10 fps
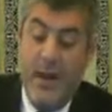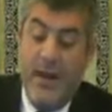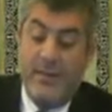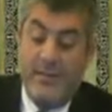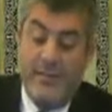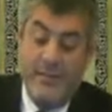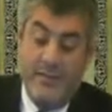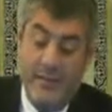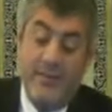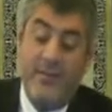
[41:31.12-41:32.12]
But
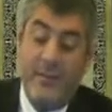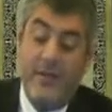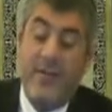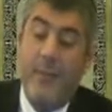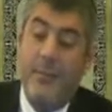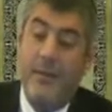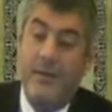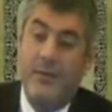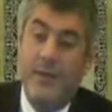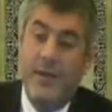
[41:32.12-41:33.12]
this is what's
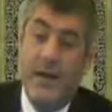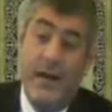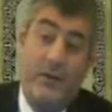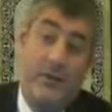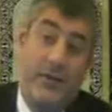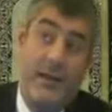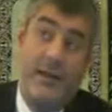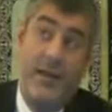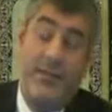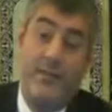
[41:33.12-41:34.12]
happening today. I don't think
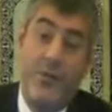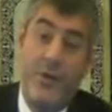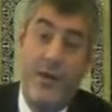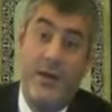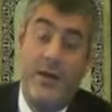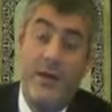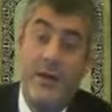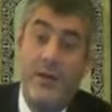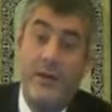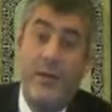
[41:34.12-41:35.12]
in history
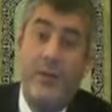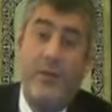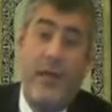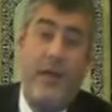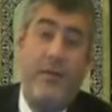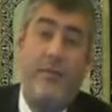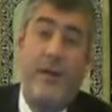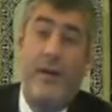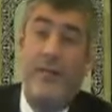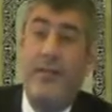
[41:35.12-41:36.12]
there was
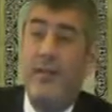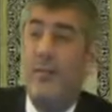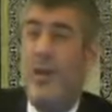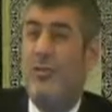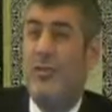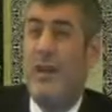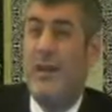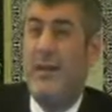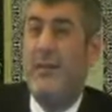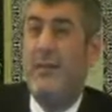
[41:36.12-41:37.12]
ever a situation
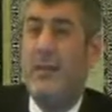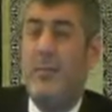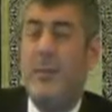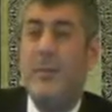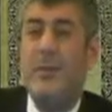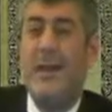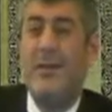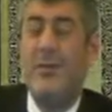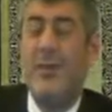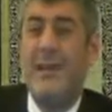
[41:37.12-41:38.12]
like this, that people
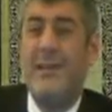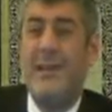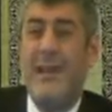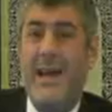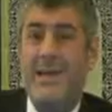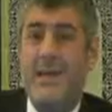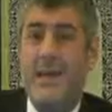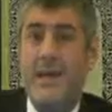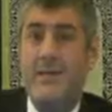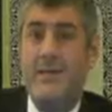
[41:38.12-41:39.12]
not only not
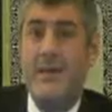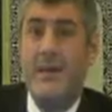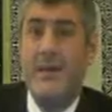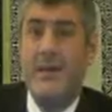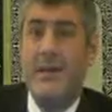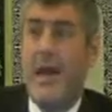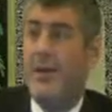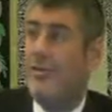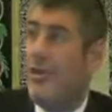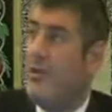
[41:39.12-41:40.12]
hiding it, they're
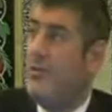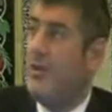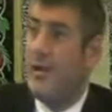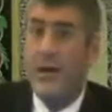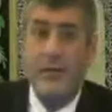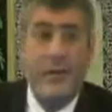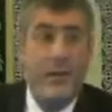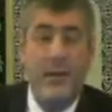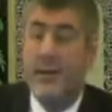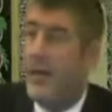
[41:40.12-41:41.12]
actually doing
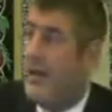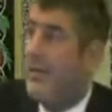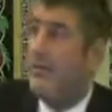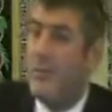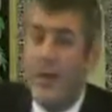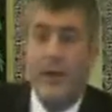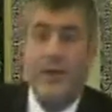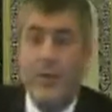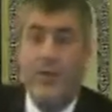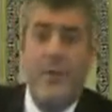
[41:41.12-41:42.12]
everything they can to make
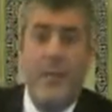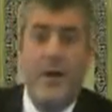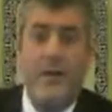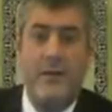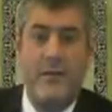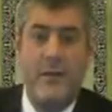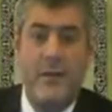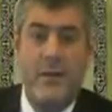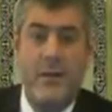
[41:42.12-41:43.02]
noise about it.